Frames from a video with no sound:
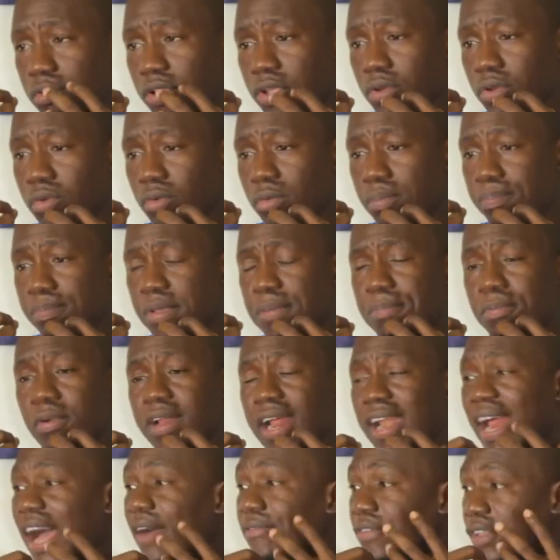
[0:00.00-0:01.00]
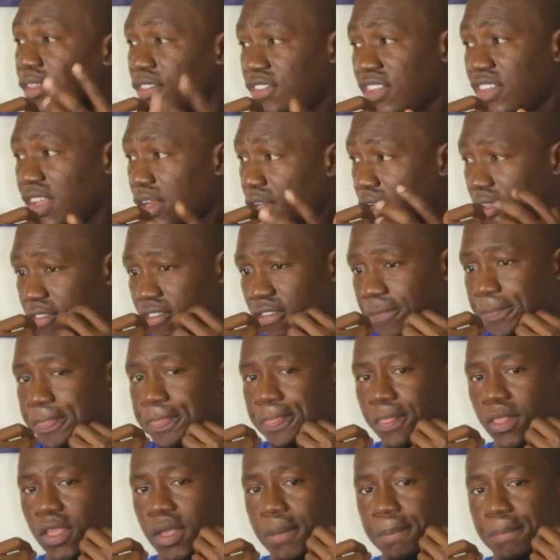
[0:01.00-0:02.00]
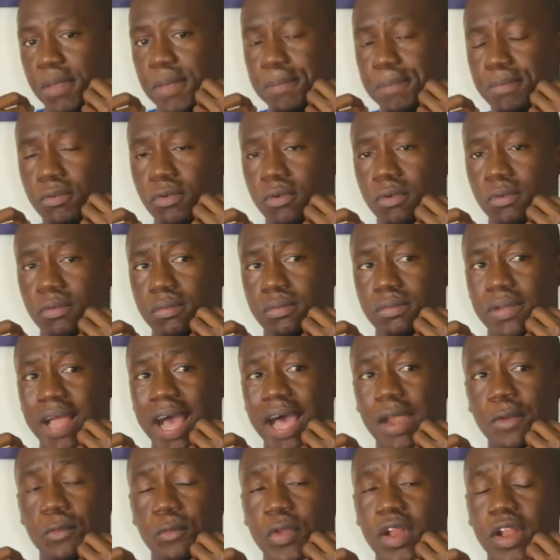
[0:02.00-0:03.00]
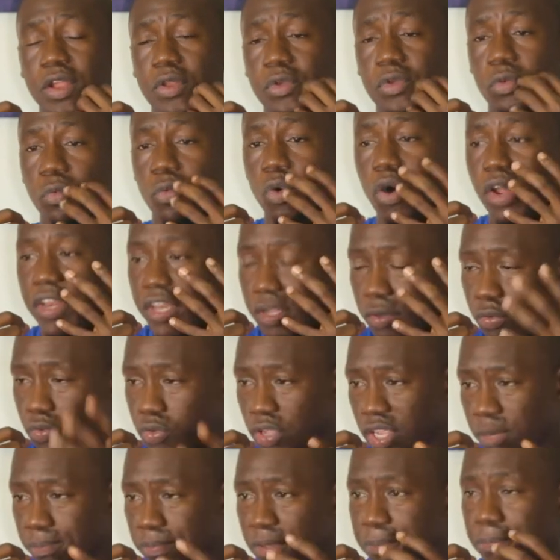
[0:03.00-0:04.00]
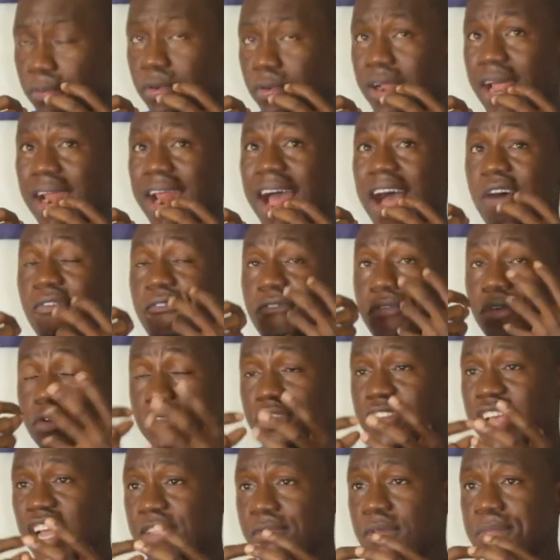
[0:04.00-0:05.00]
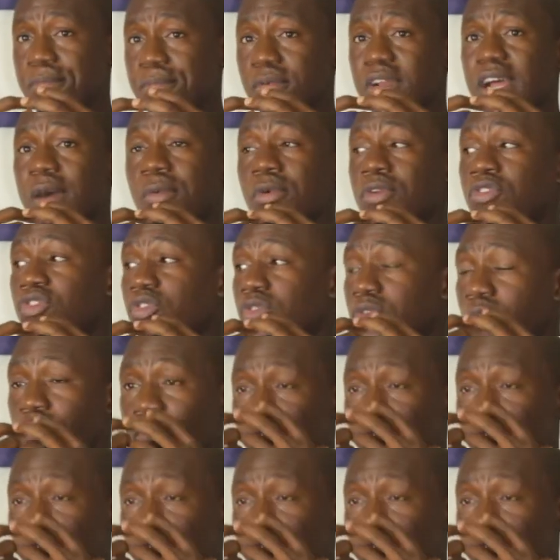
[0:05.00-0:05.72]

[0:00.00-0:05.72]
You know, people that have integrity, people that really know what they're doing, people that have foresight, people that want to go